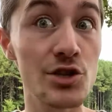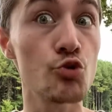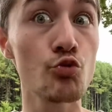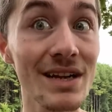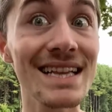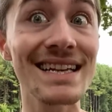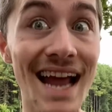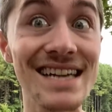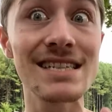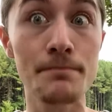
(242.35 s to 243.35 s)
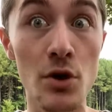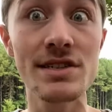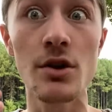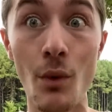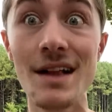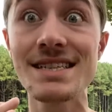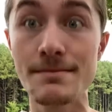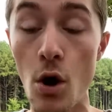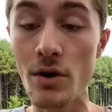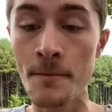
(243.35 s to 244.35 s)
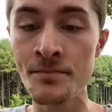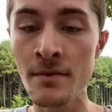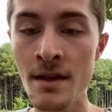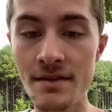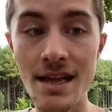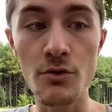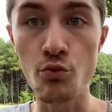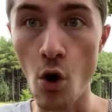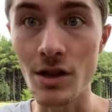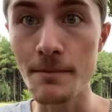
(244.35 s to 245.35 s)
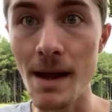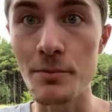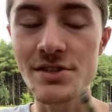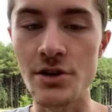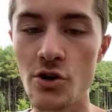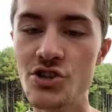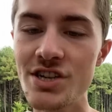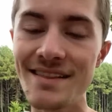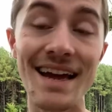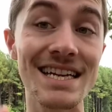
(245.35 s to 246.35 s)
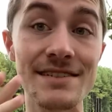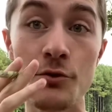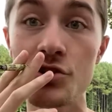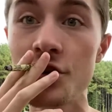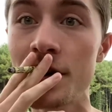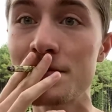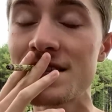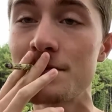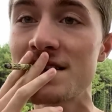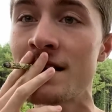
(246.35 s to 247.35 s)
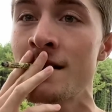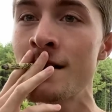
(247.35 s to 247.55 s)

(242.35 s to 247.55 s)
You're really not supposed to, well, smoke the rolling paper start sheet, that is for sure. You know what I'm saying?